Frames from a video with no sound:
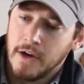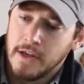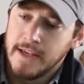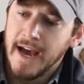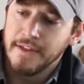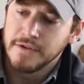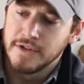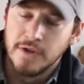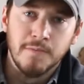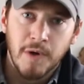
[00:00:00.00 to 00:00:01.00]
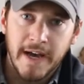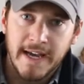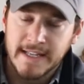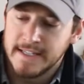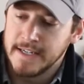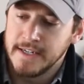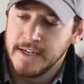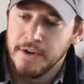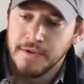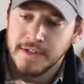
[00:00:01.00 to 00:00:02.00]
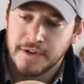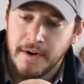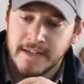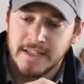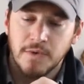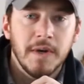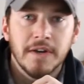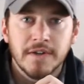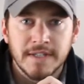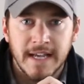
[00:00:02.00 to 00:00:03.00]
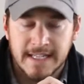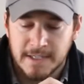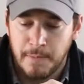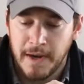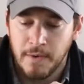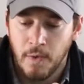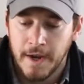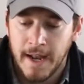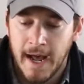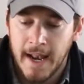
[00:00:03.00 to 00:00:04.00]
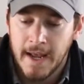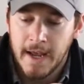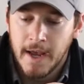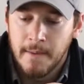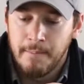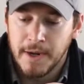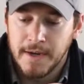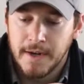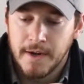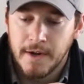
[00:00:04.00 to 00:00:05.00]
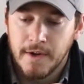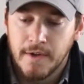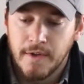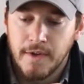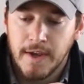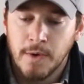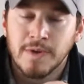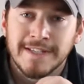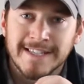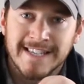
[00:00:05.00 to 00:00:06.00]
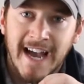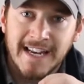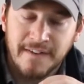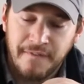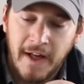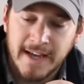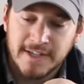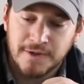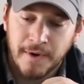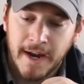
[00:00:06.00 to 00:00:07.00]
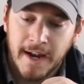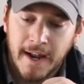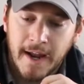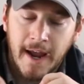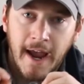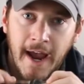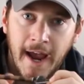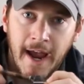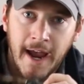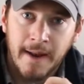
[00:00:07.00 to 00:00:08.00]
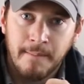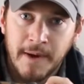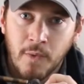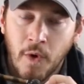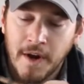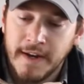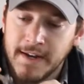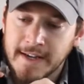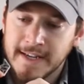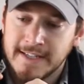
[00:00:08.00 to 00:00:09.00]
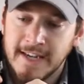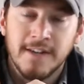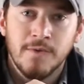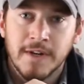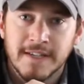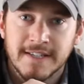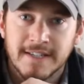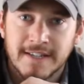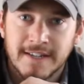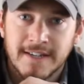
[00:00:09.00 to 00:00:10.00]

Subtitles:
yeah, there's 2 blades and you know these crazy wheels that spin and whatnot, but it was designed to fly straight and be one continuous